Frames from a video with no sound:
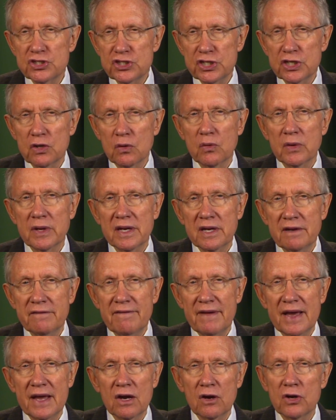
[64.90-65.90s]
children in
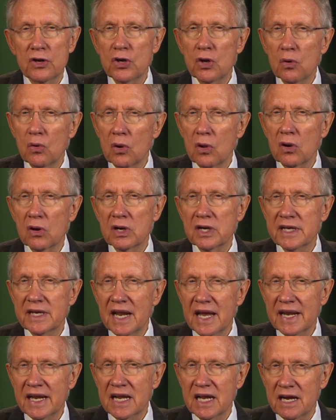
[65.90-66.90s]
Nevada are no longer
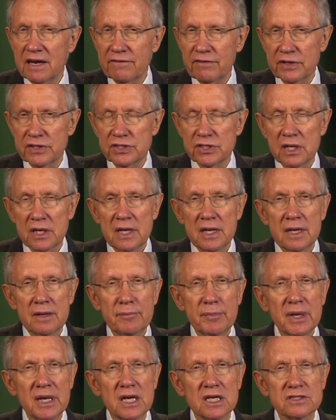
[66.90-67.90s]
denied coverage
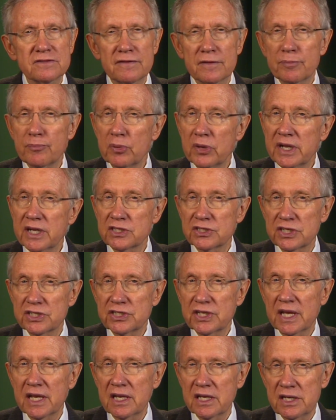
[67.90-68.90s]
because of a
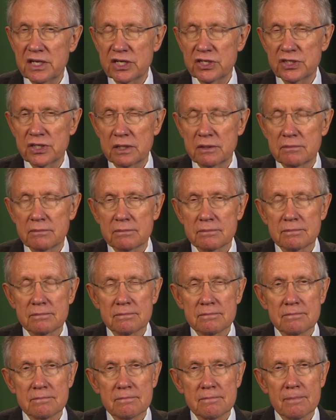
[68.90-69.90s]
pre-existing condition.
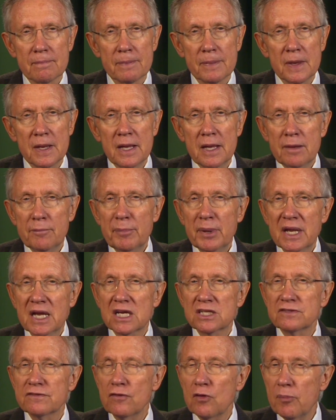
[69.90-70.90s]

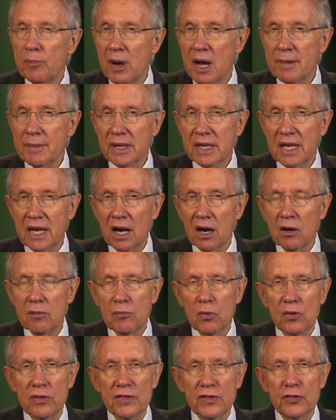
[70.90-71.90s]
Because of Obamacare,
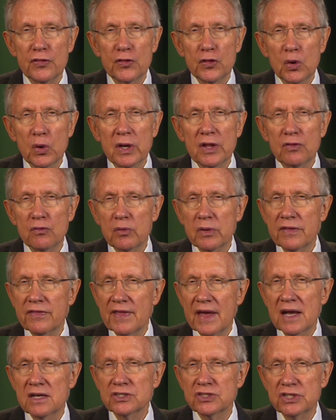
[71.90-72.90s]
more than
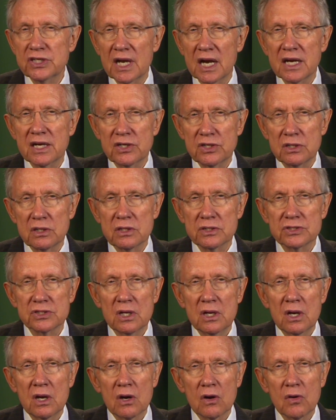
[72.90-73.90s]
33,000 young adults
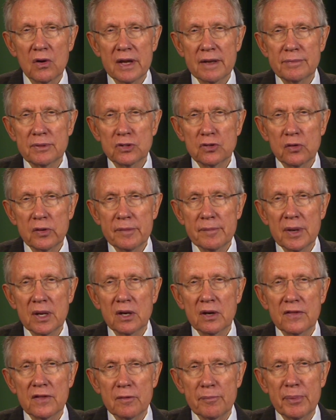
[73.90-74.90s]
are able to remain
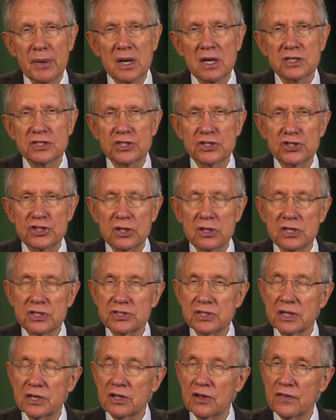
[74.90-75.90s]
on their parents'
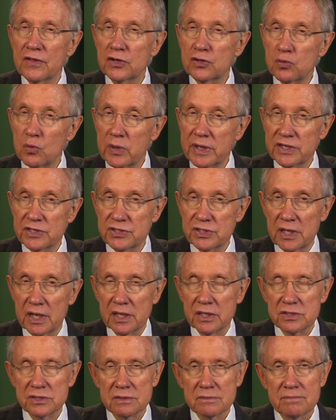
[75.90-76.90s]
insurance until they're
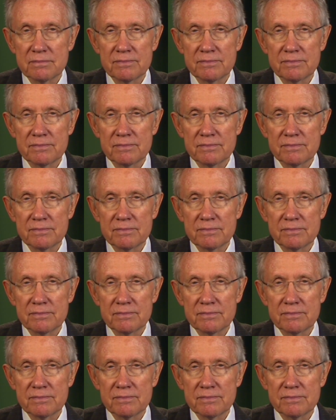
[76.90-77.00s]
26.